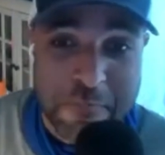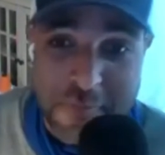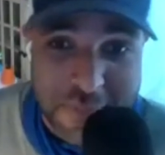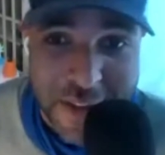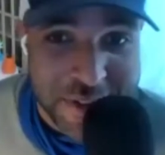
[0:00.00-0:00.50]

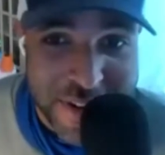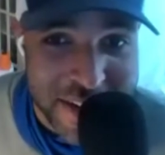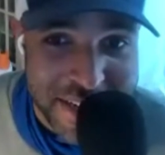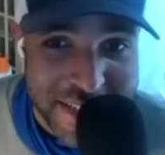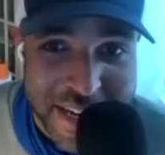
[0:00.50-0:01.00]
It just
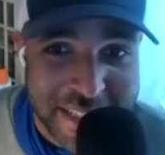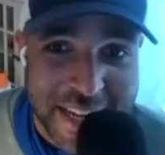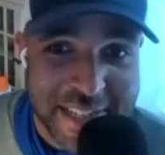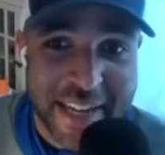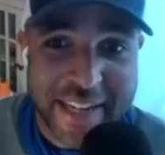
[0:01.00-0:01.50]
really takes
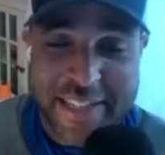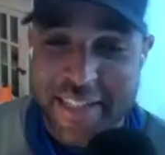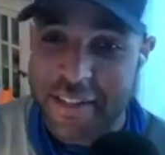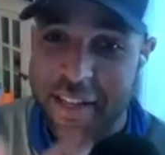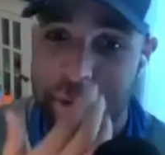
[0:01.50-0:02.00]
10 seconds
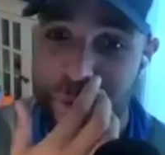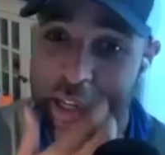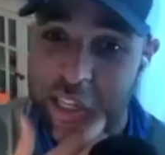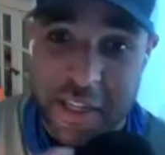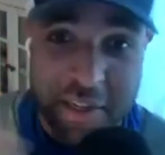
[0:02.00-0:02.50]
and it like
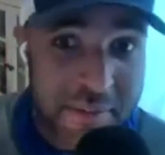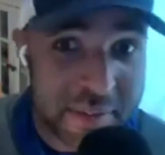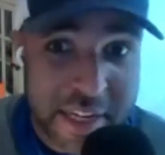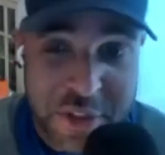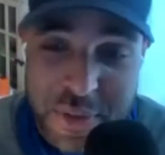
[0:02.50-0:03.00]
really can
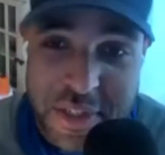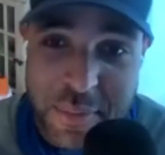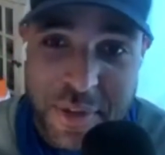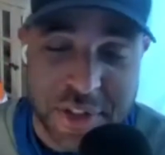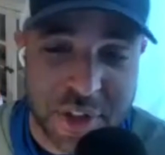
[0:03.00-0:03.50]
connect you with
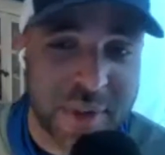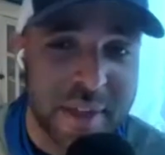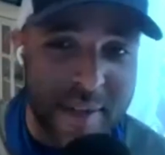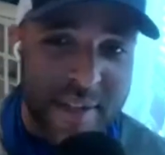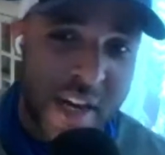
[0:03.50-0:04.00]
someone. So
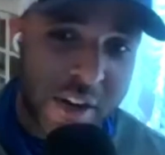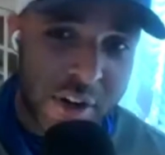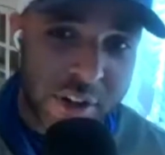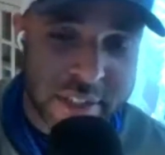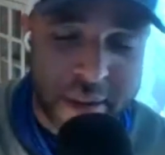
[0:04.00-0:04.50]
Taco,
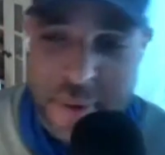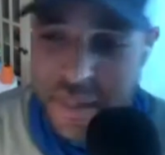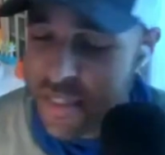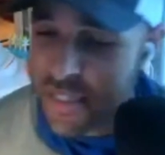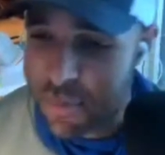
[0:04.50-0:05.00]
you're at the top of my
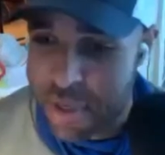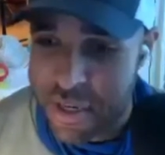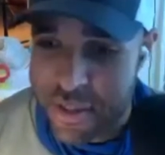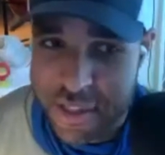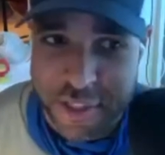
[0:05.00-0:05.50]
list now,
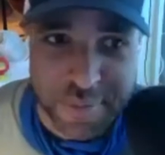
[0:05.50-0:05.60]
buddy. Thank you.